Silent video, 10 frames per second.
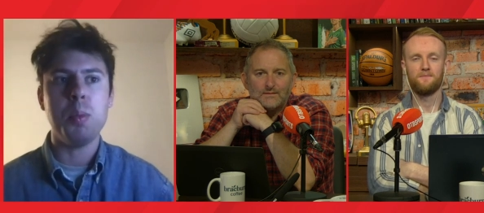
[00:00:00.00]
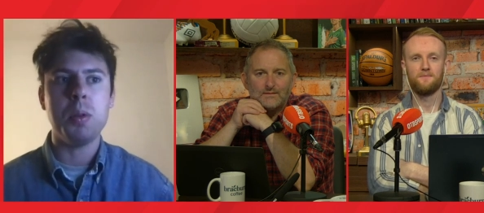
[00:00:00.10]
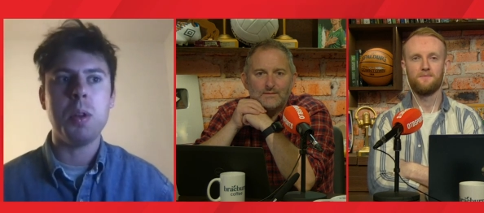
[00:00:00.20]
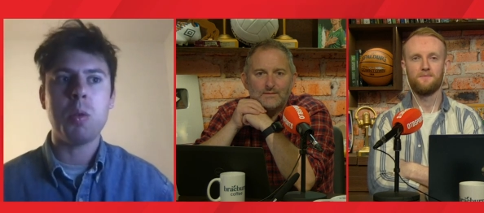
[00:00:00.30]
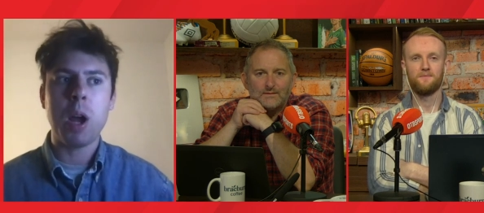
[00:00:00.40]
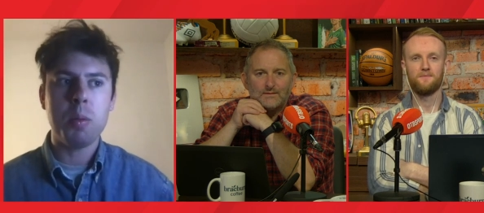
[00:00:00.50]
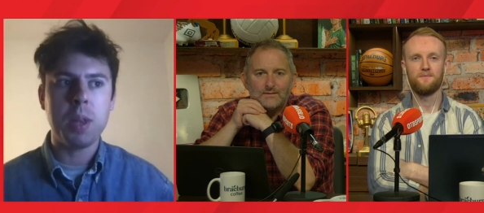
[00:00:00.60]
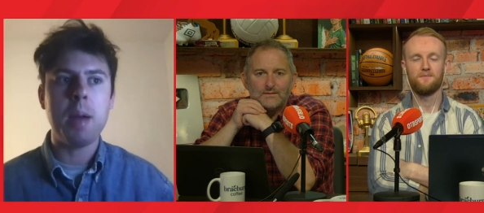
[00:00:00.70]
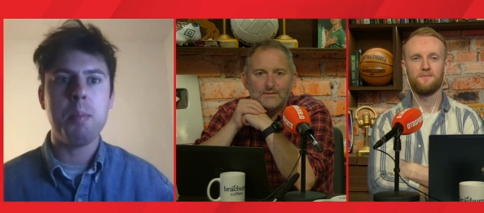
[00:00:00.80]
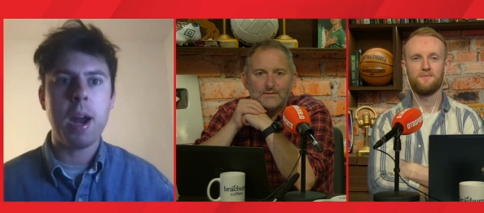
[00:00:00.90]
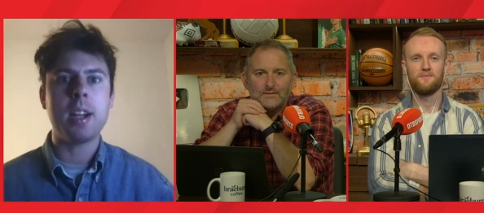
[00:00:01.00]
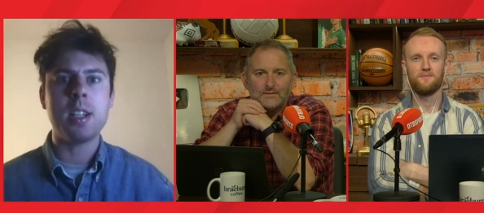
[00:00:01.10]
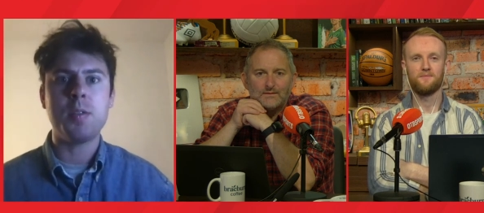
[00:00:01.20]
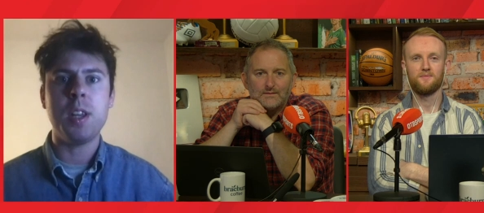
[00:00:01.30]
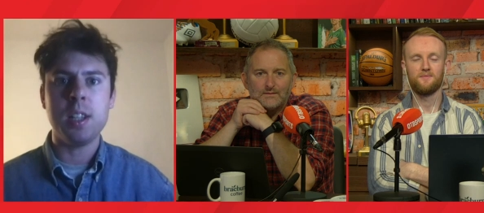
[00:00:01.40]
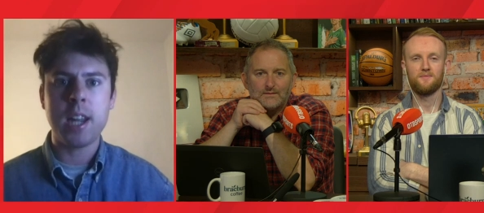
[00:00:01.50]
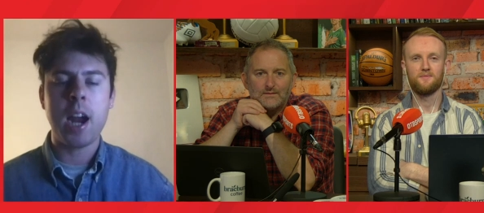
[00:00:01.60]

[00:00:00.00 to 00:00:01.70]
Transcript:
Speaker 1: but around that Markets Field,